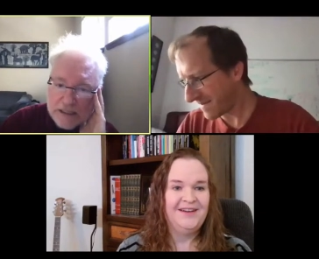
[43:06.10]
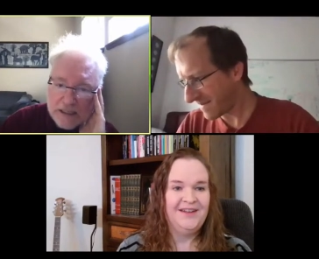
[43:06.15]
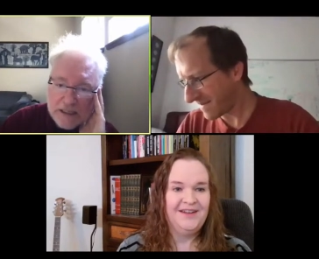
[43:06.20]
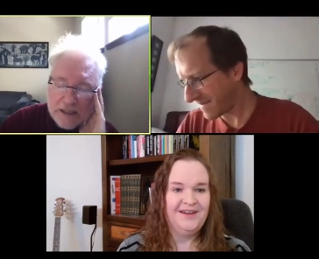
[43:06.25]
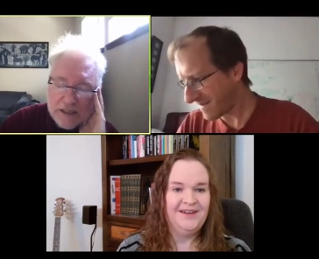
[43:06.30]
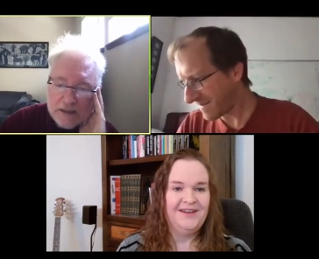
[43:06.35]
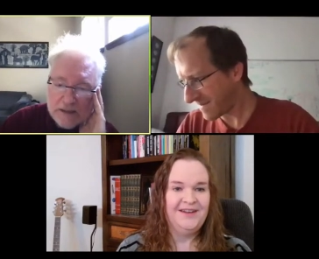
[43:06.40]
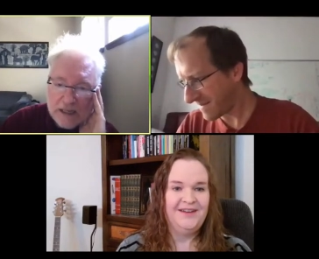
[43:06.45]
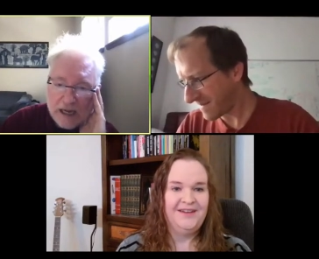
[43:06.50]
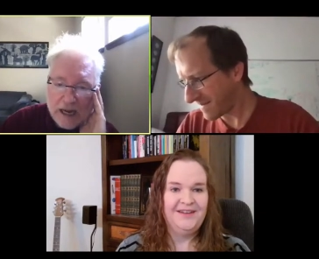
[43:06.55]

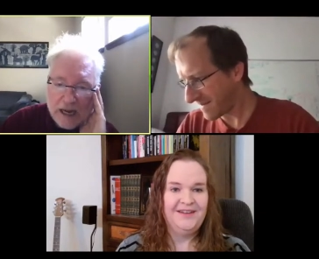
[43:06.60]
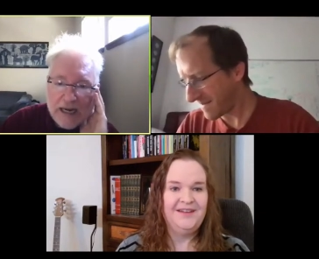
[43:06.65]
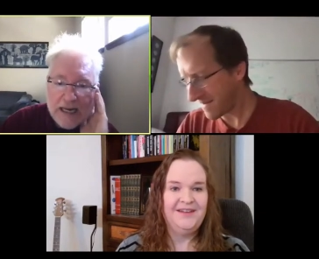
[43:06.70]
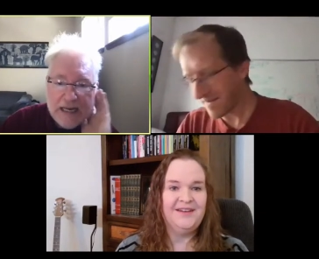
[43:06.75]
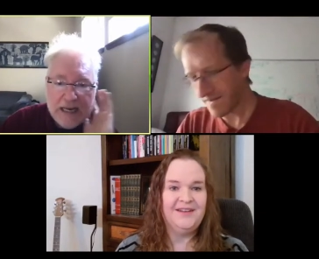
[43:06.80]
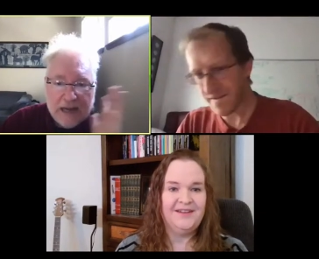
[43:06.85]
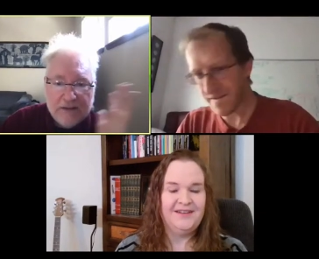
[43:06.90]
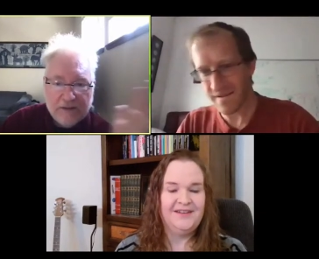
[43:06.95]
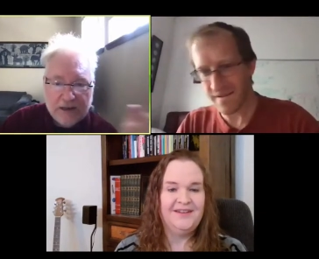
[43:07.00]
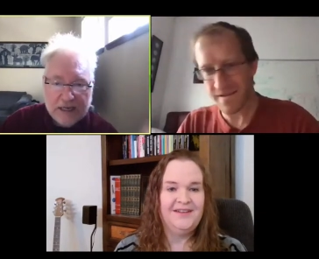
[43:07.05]
Speaker 1: years. I
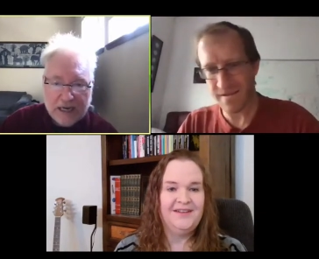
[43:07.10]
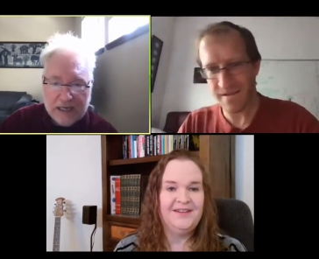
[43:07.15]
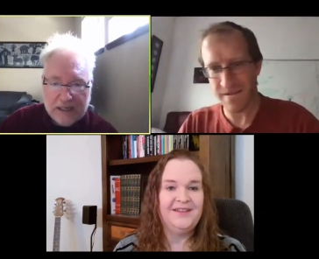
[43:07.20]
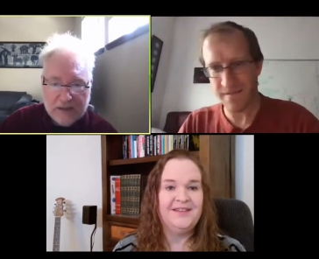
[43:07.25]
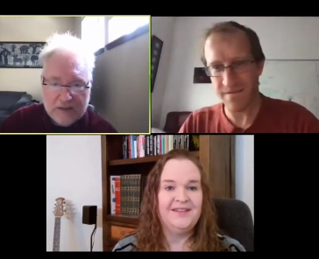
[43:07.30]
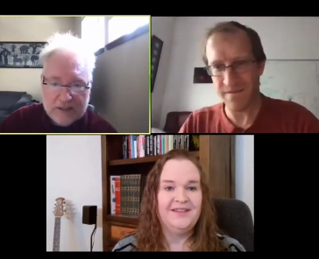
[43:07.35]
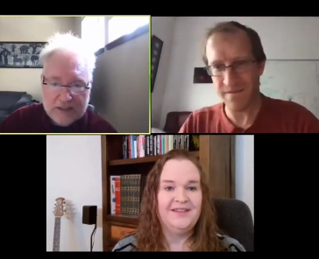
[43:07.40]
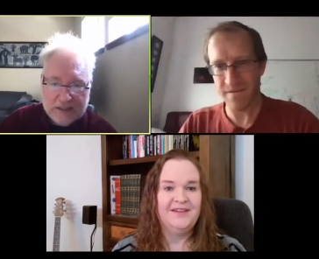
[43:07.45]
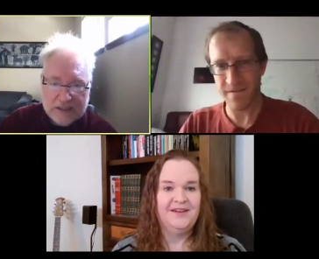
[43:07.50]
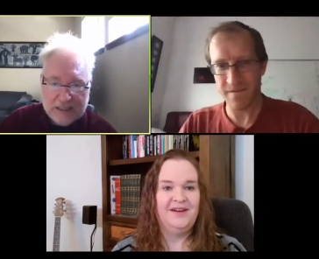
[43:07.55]
never got
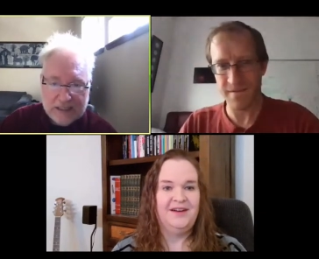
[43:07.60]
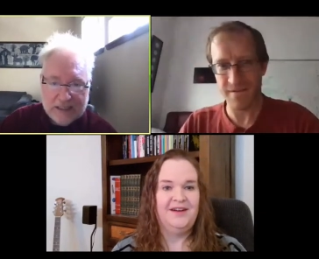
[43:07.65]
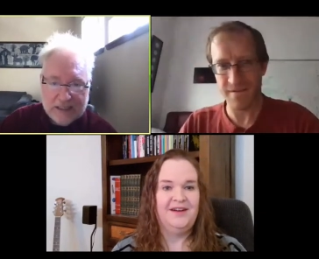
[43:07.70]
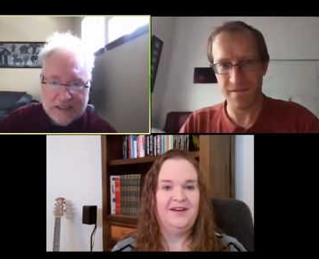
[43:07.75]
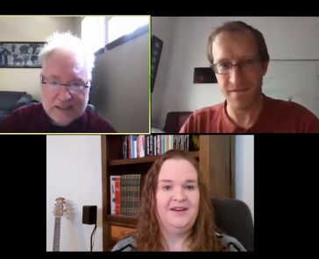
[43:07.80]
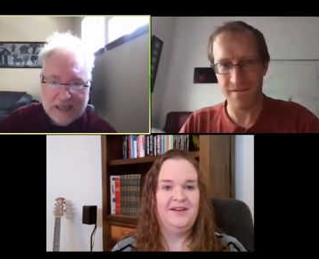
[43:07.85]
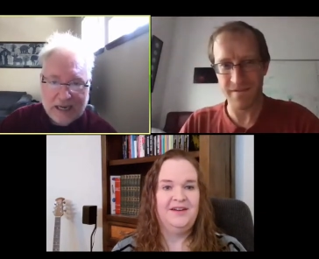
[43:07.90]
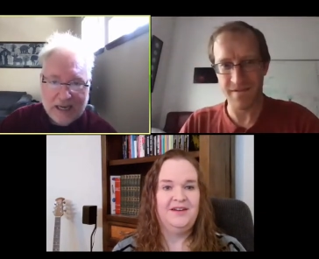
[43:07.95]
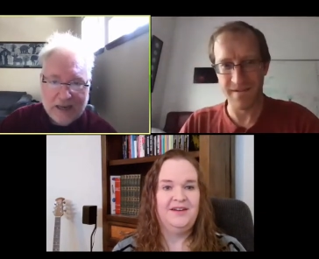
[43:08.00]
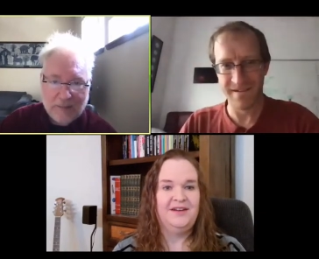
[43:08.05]
used to seeing the
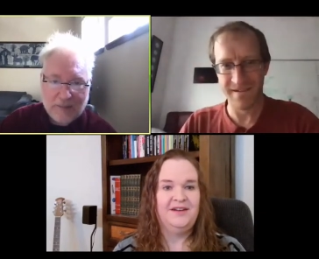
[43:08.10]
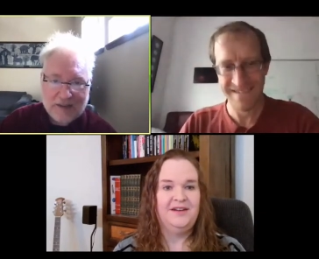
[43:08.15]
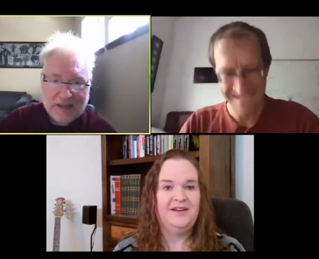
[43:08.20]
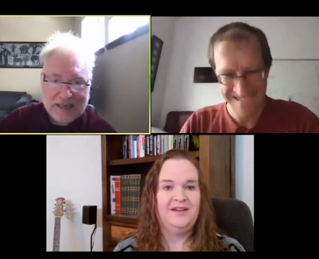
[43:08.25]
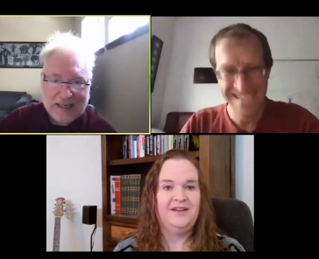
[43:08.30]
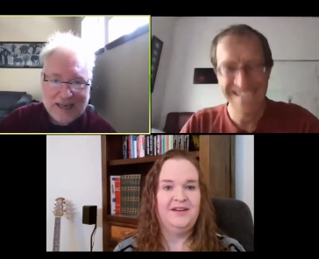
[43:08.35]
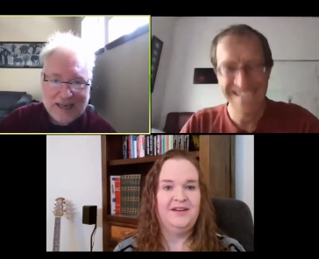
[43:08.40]
sky upside